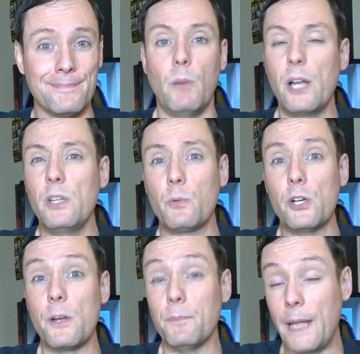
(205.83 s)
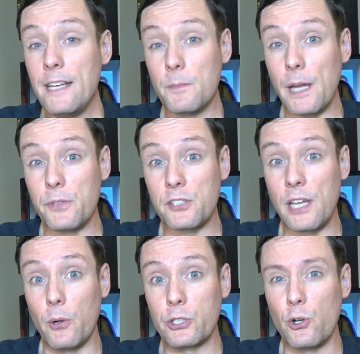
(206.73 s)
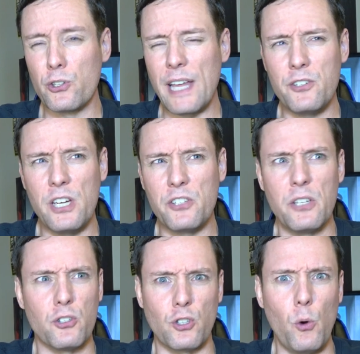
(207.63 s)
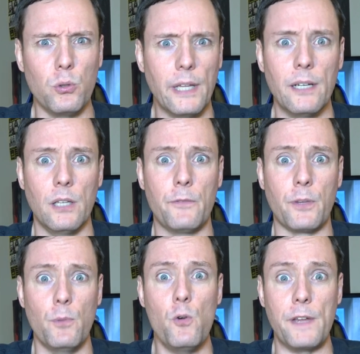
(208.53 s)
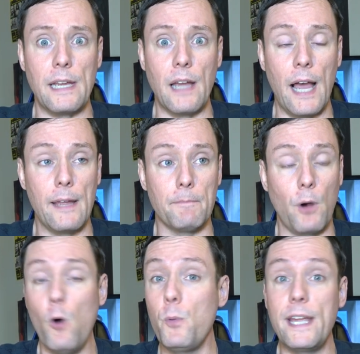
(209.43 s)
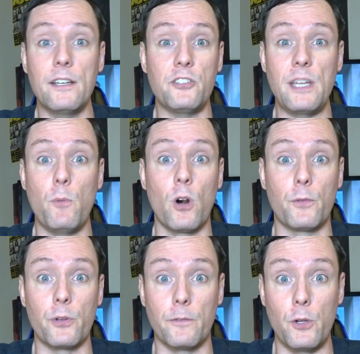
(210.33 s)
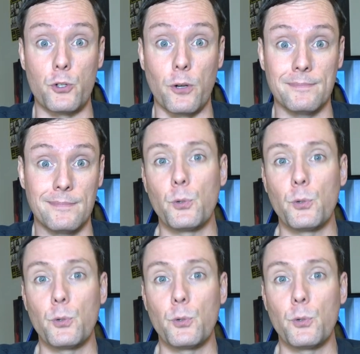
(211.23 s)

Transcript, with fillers: My only real complaint about this character is that she's in so little of the movie. I hope we get to see more of her in the future.